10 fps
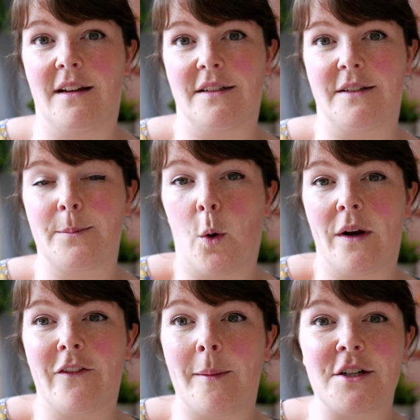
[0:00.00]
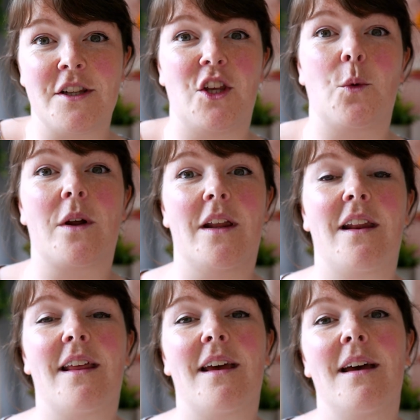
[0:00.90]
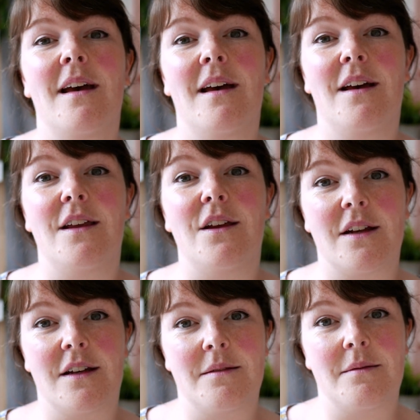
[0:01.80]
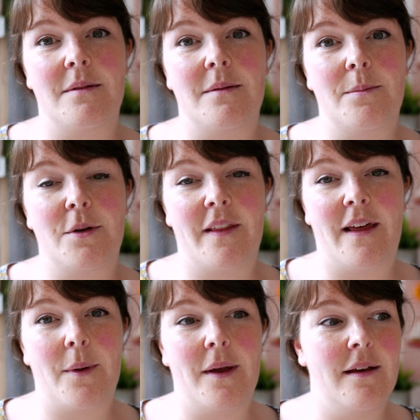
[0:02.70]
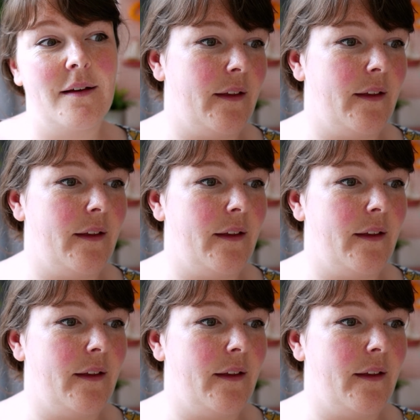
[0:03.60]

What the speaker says: and important information that you wanted in there, you can put it that way.